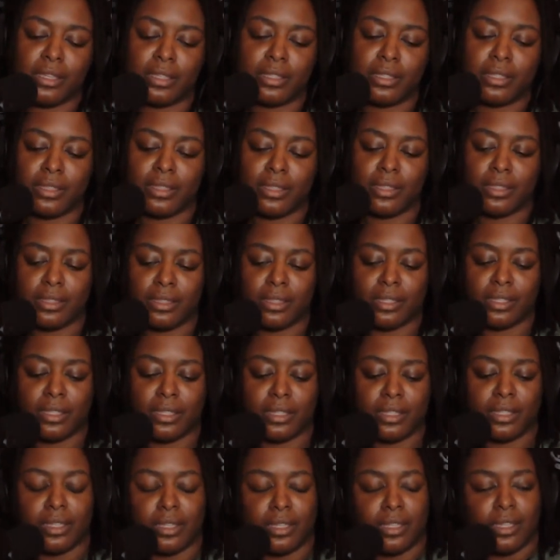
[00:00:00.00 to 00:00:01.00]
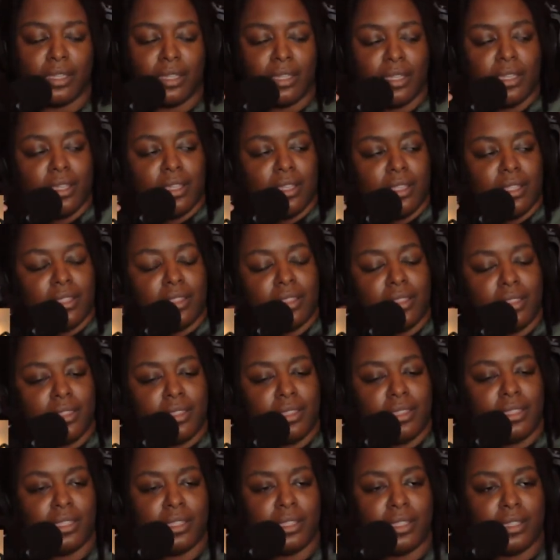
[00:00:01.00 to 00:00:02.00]

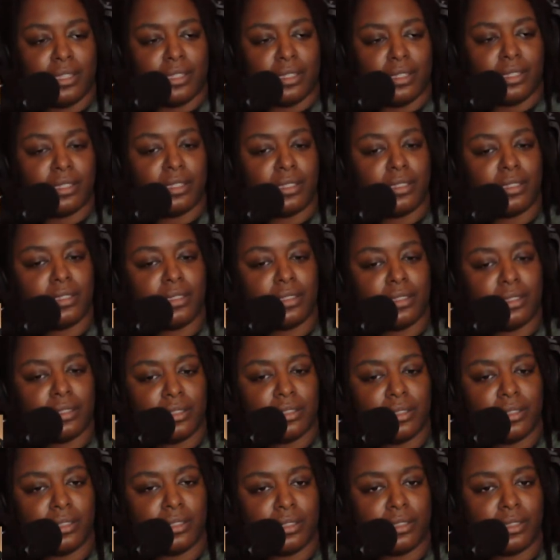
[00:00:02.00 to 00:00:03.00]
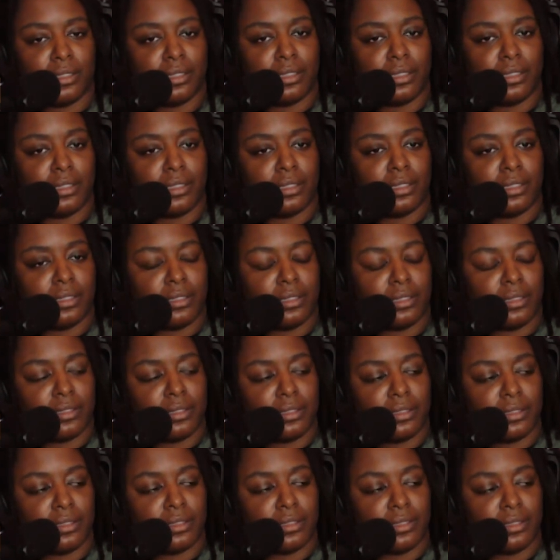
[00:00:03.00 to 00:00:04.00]

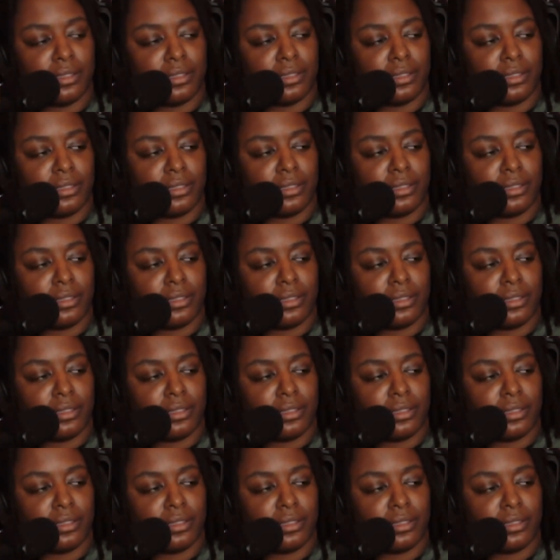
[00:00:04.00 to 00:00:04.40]
(not speaking)